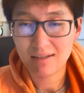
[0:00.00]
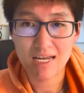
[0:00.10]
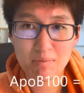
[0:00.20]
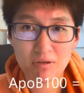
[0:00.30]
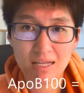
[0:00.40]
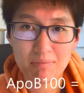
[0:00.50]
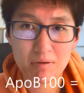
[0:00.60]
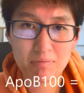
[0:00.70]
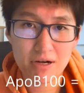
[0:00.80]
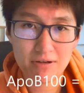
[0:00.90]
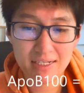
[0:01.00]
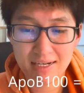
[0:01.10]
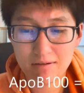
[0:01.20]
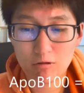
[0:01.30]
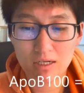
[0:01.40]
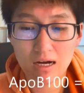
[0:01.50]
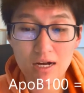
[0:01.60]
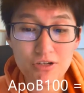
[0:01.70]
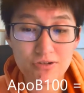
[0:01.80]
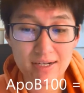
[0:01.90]
Apolipoprotein
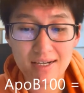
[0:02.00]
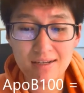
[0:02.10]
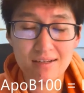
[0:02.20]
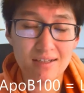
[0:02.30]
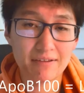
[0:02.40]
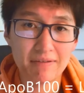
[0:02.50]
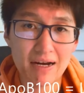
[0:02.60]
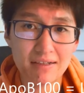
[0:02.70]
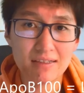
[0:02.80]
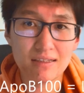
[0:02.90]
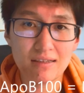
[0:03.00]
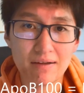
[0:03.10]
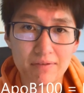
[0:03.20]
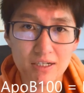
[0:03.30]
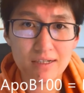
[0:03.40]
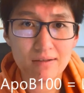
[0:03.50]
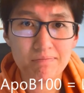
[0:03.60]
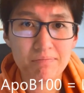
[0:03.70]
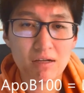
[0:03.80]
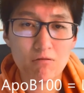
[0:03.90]
100 is found in the liver.
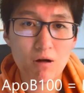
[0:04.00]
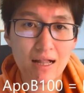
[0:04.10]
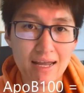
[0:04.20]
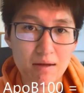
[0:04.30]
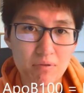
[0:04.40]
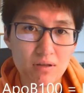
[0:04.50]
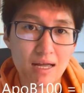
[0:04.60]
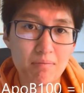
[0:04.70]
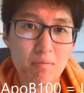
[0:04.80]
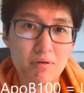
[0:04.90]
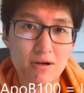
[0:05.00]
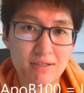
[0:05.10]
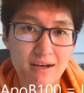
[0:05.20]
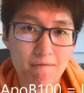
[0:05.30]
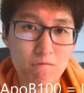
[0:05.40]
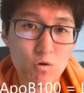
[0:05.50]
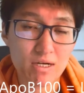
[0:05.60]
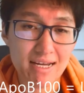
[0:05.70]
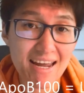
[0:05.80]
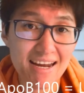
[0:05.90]
while apolipoprotein
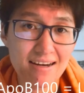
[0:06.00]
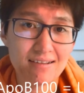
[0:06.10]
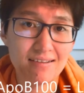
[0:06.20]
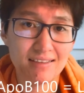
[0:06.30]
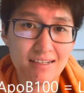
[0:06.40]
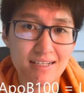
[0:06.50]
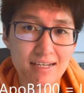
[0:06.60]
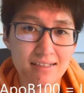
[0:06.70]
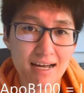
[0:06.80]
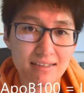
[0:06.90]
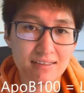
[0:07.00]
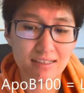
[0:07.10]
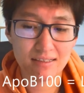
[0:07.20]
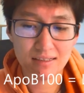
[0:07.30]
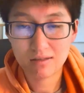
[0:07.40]
48 is in the intestine.